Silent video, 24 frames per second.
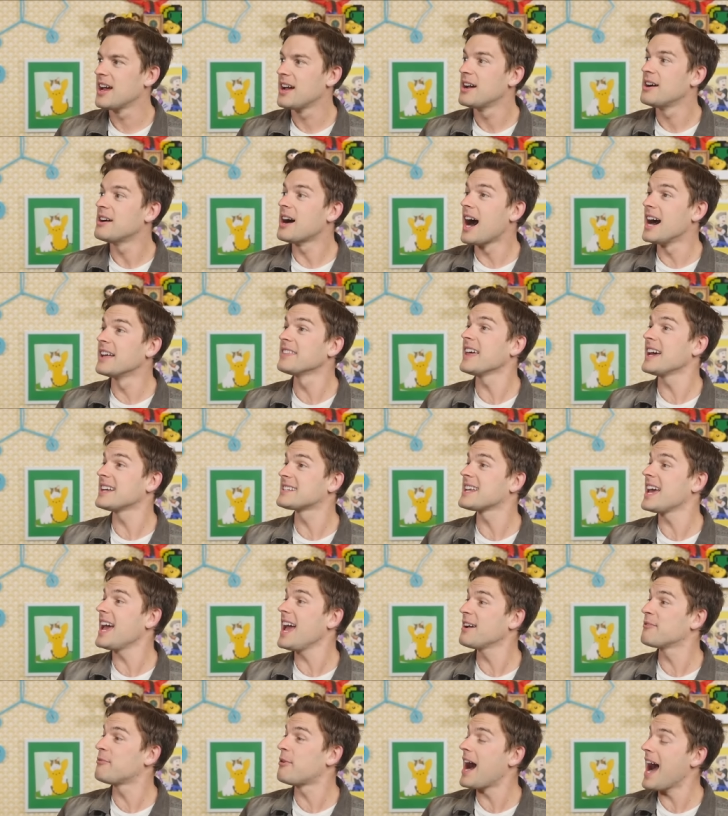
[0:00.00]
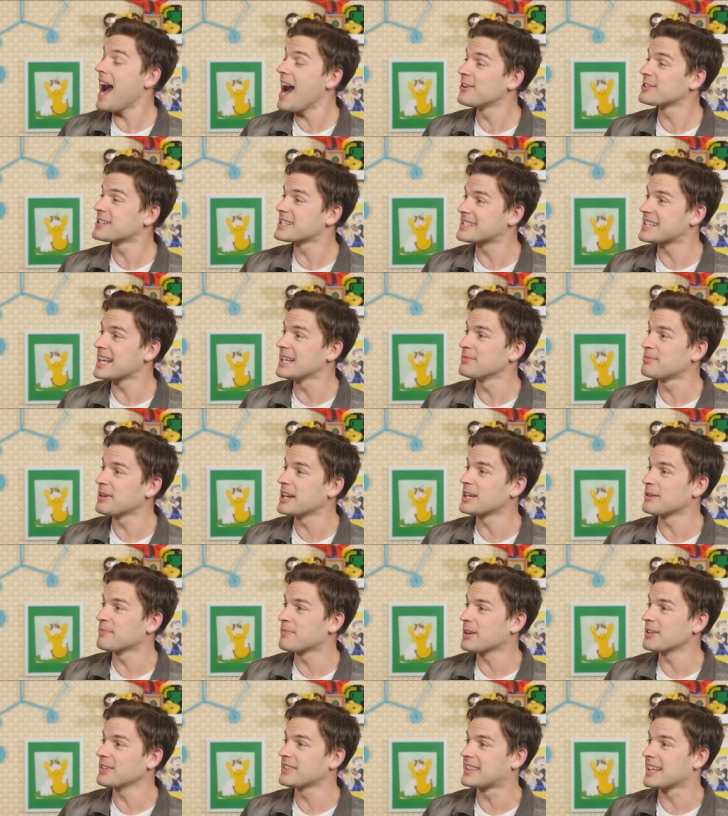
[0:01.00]
On so, that day, wow! Yeah. To celebrate your
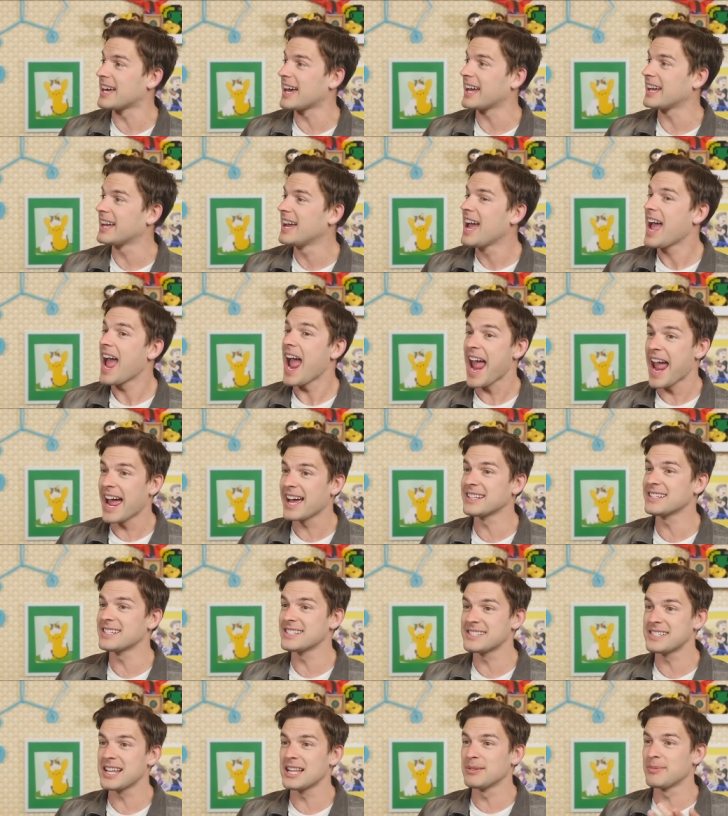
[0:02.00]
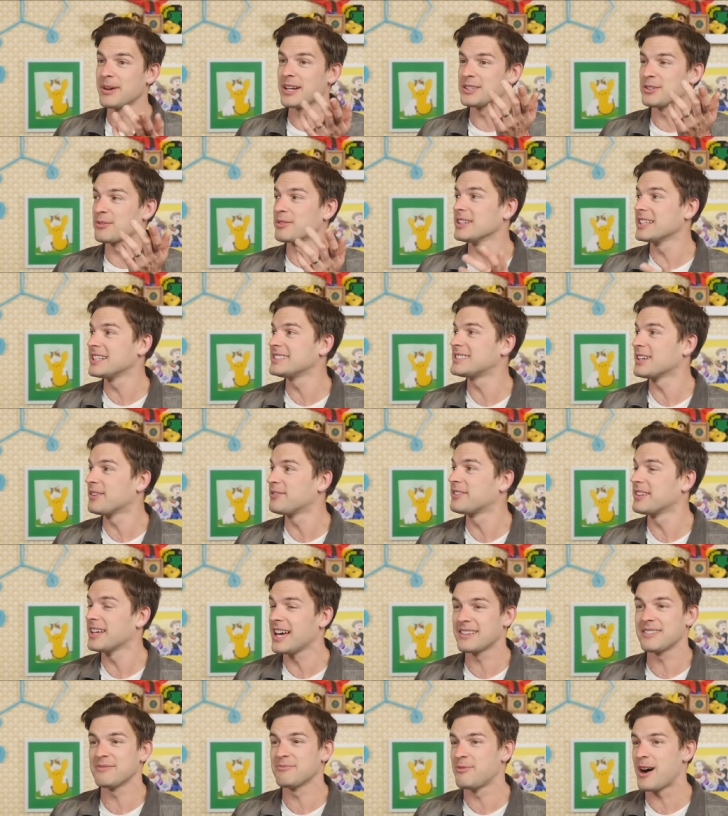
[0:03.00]
birthday. Yeah. And to and celebrate the release of
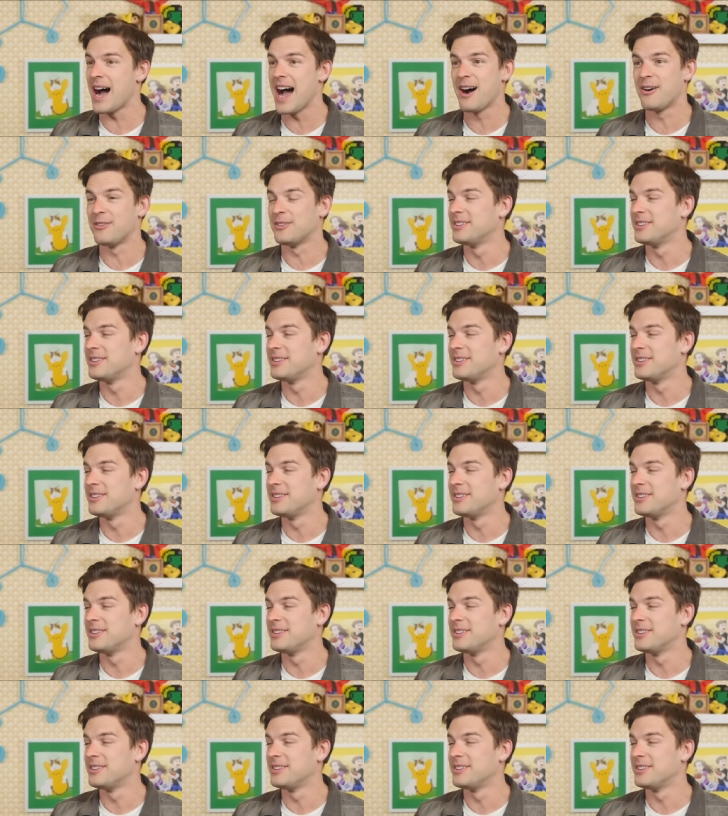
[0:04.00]
that. Out. Wow.